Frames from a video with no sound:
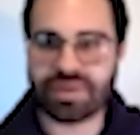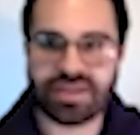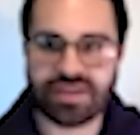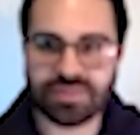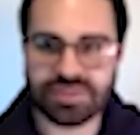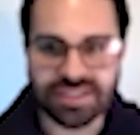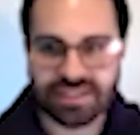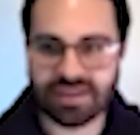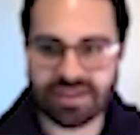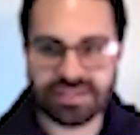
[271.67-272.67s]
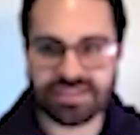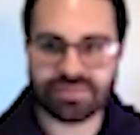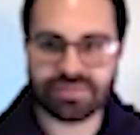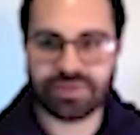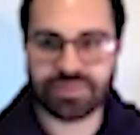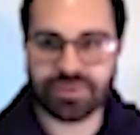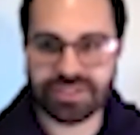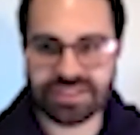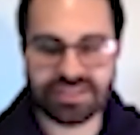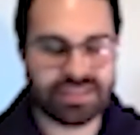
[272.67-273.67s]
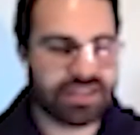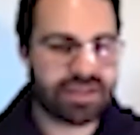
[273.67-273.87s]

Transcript: paying up to $10 per person.